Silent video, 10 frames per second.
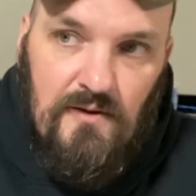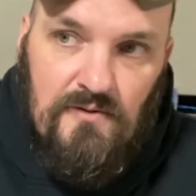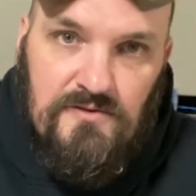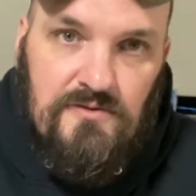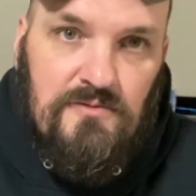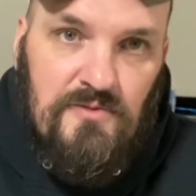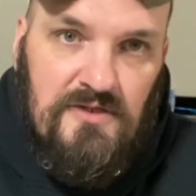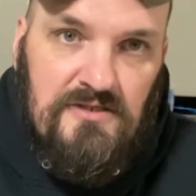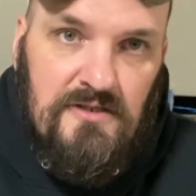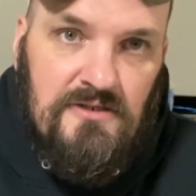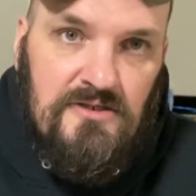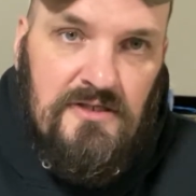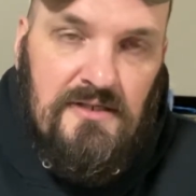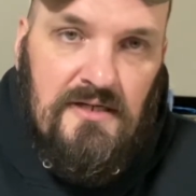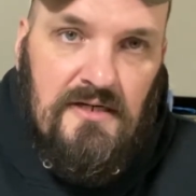do some research
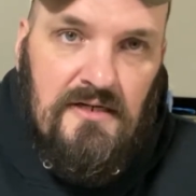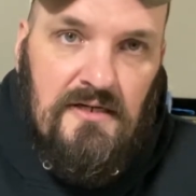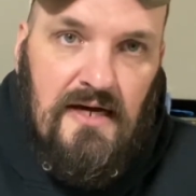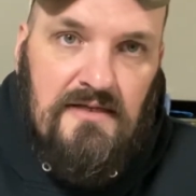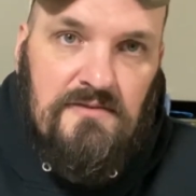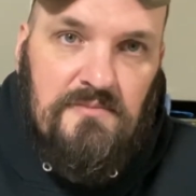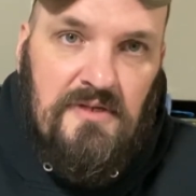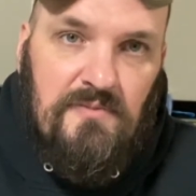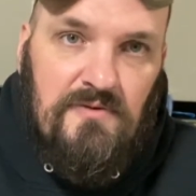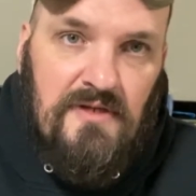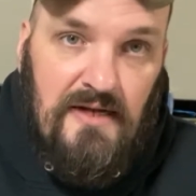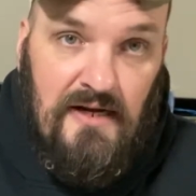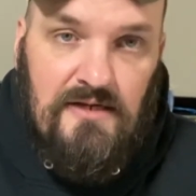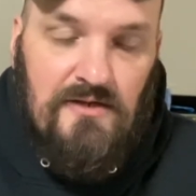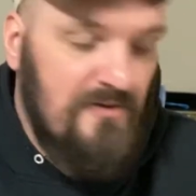and ask some people that I
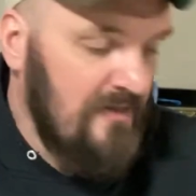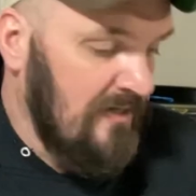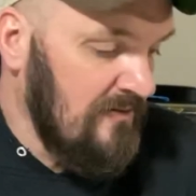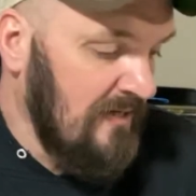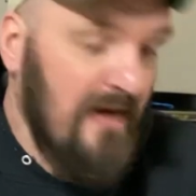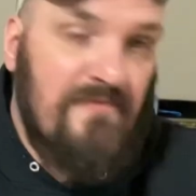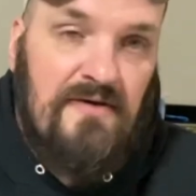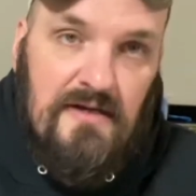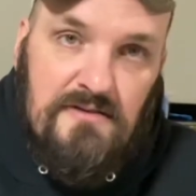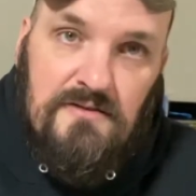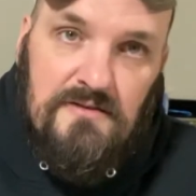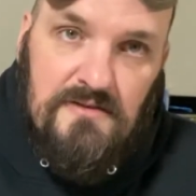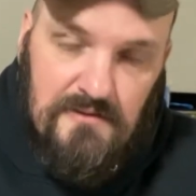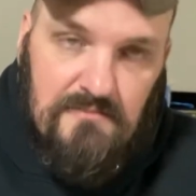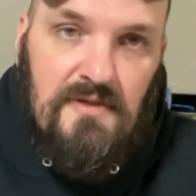know that'll have the answers,
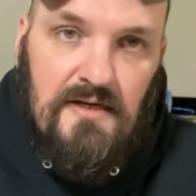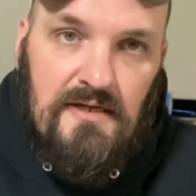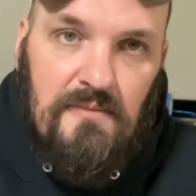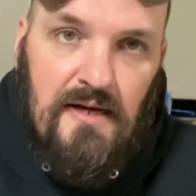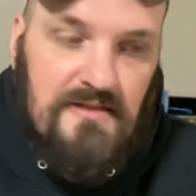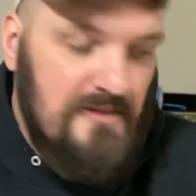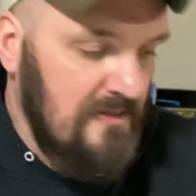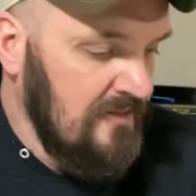and I'll get back to you.